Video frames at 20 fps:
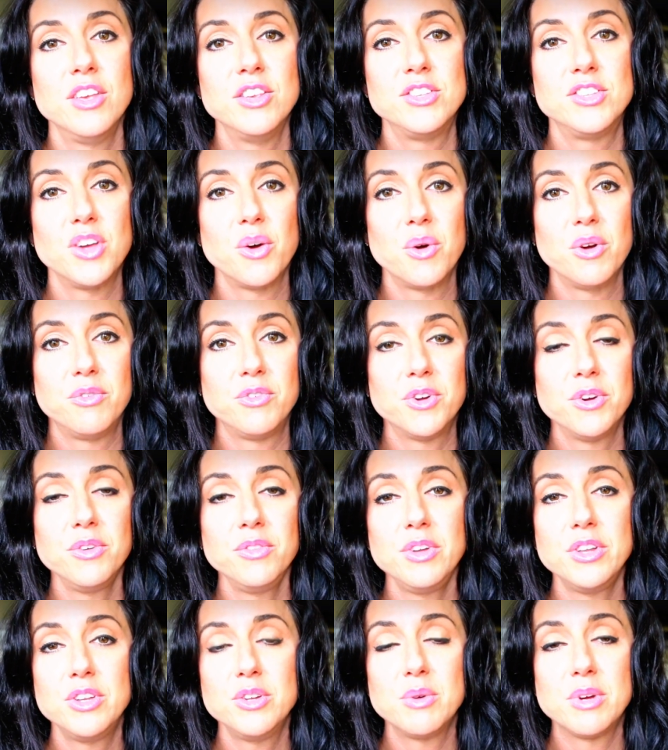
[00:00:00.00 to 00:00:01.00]
So if you're
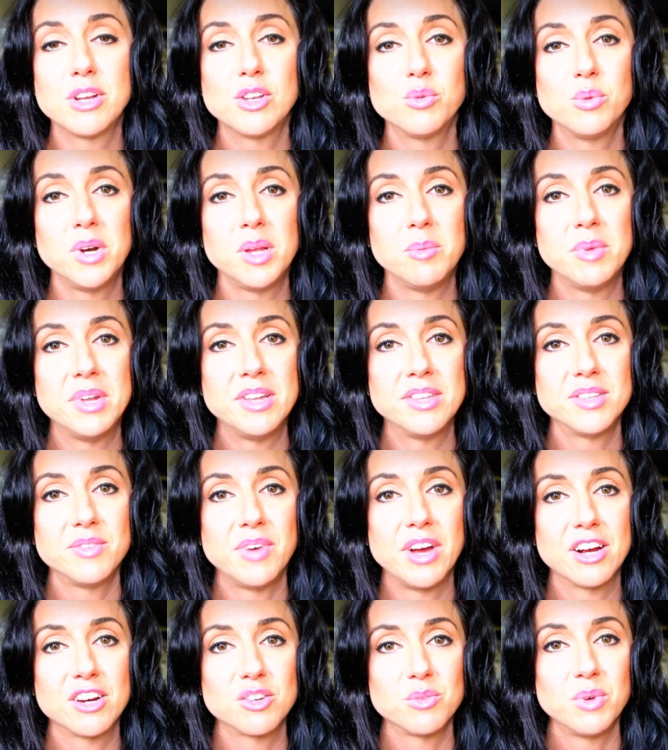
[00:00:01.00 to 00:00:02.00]
only doing 20 minutes of
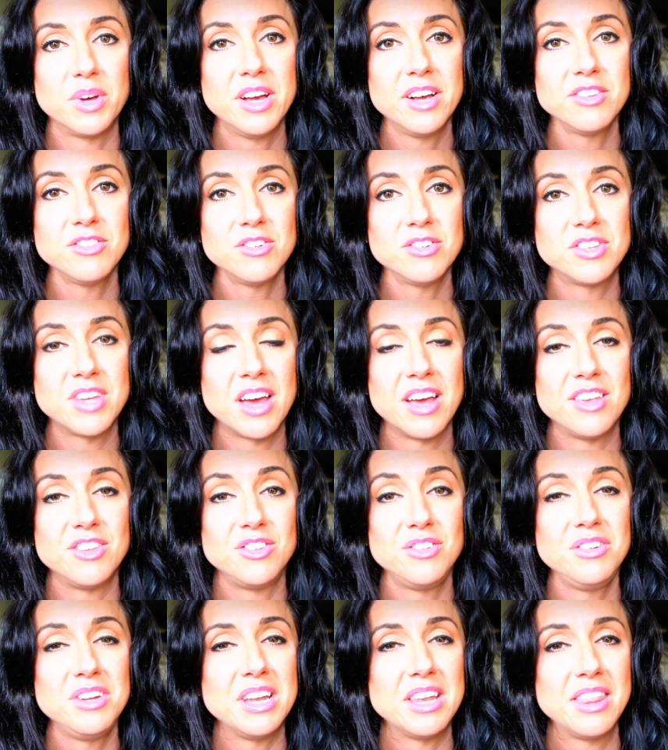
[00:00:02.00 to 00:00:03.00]
actual
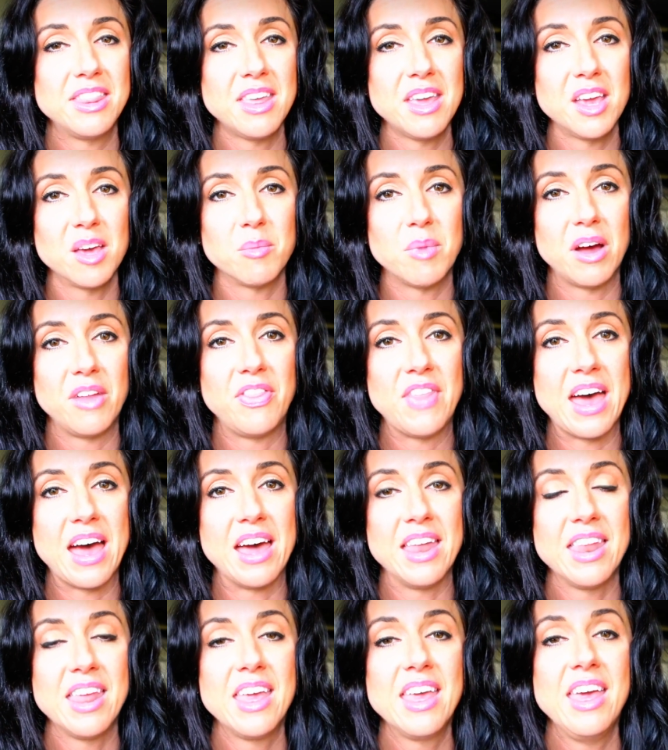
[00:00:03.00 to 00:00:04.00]
exercise, you need to think about
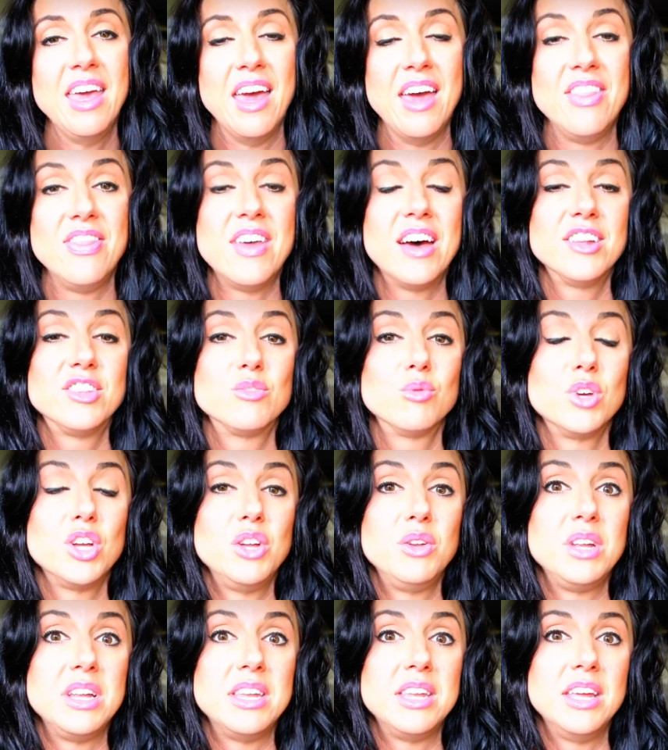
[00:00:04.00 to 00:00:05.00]
that, and that's what
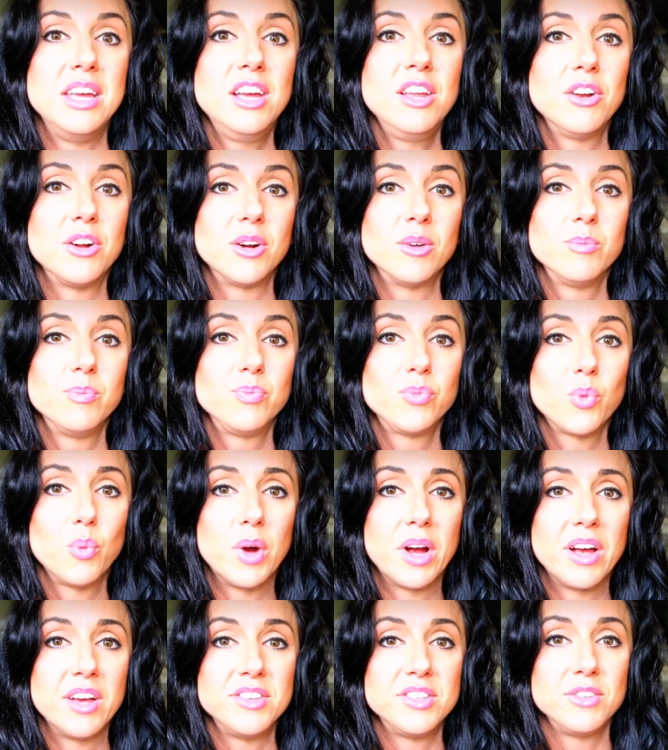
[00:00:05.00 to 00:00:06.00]
you need to enter.
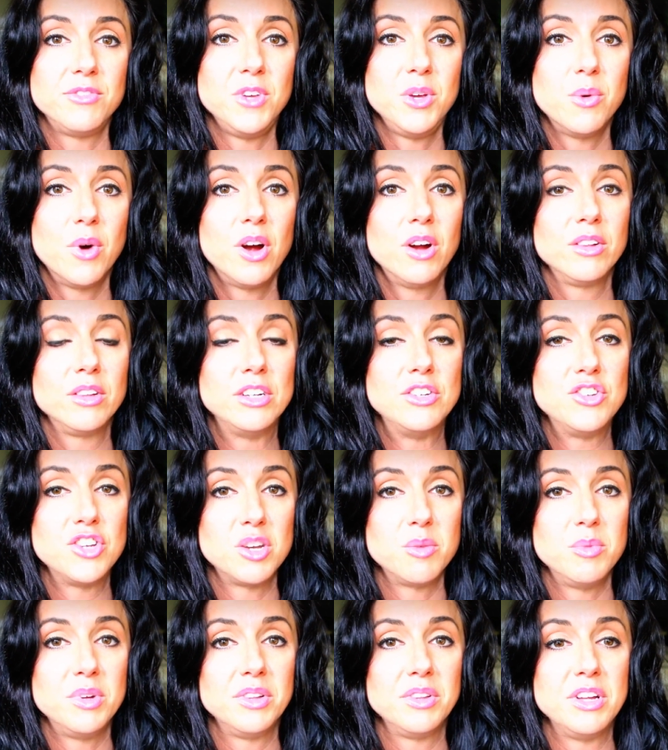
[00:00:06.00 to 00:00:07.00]
Whereas if you are
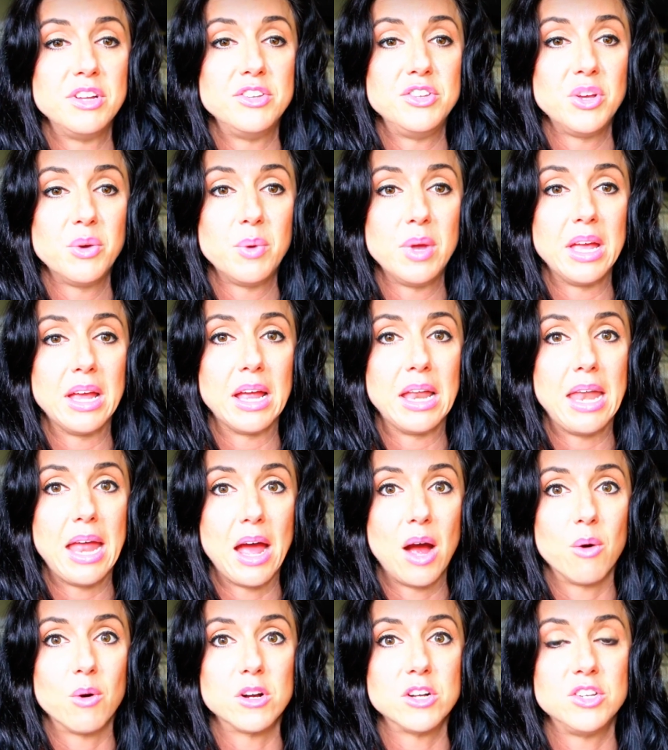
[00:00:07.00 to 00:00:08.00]
legitimately doing an
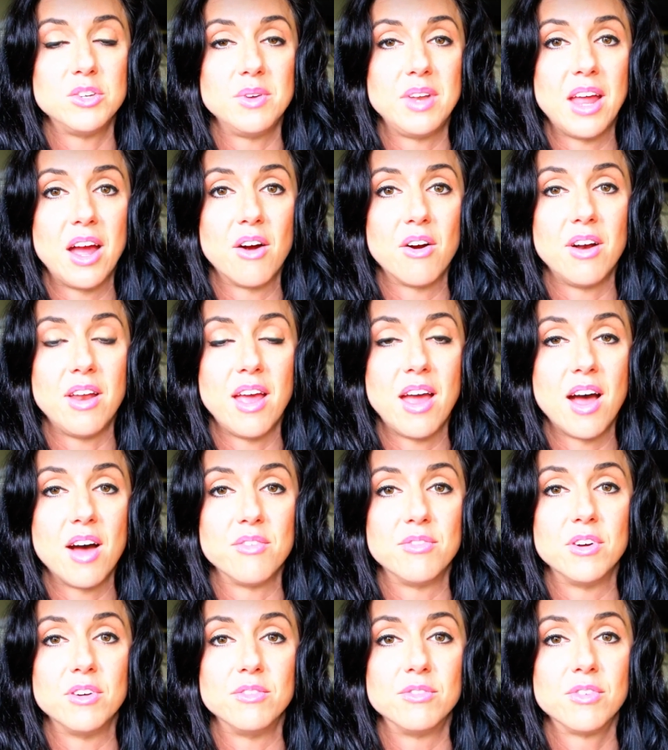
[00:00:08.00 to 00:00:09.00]
hour to an hour and a
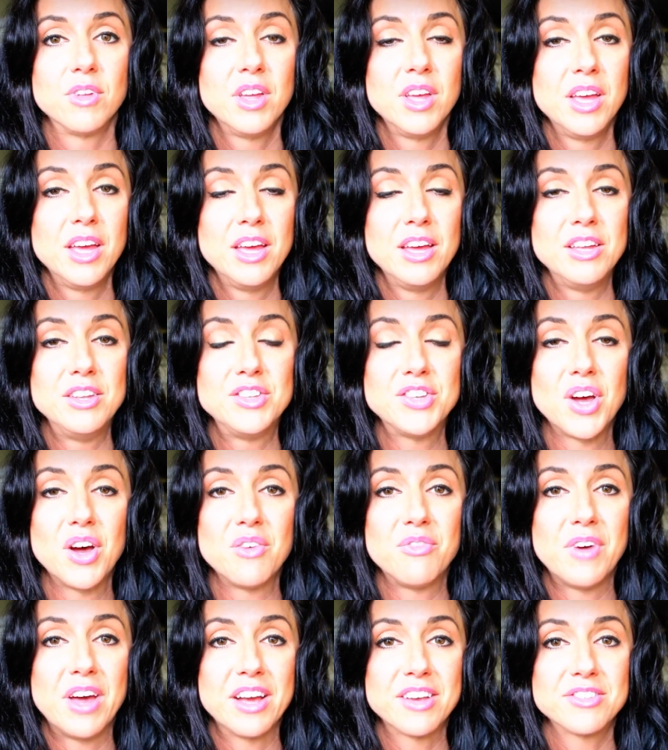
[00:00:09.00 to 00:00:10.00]
half of
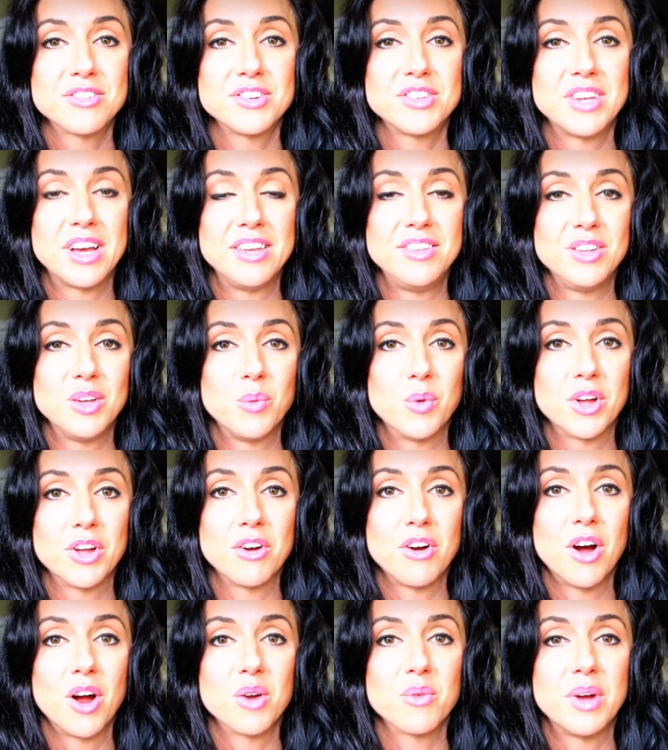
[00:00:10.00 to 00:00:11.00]
tough exercising where
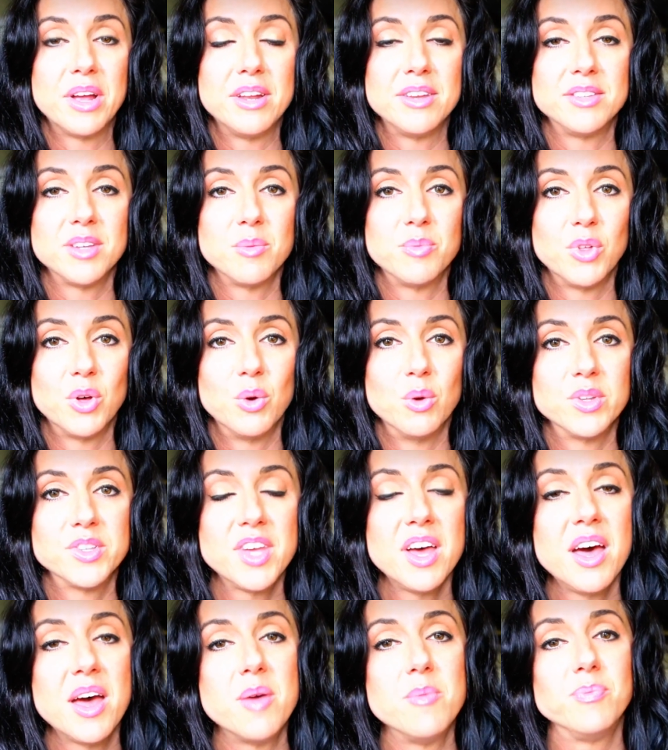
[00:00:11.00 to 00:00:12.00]
your heart rate is up the whole
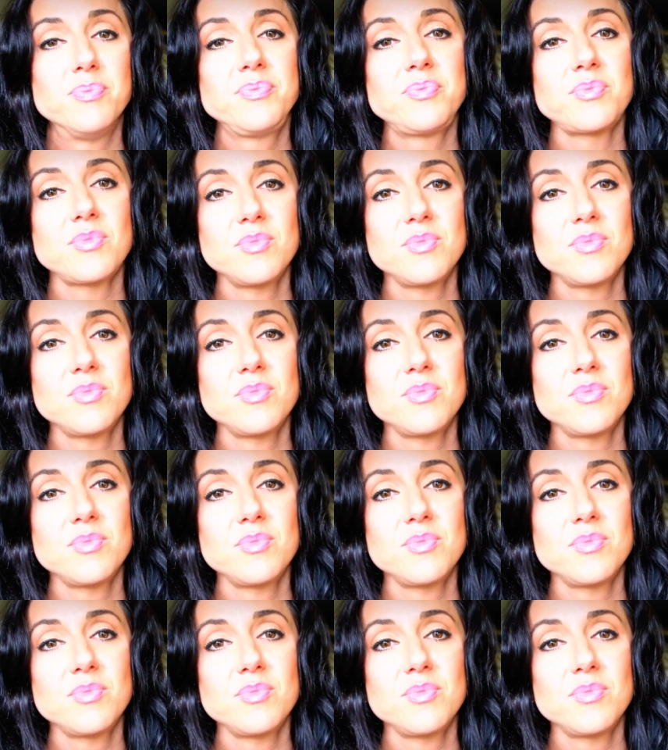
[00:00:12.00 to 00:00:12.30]
time,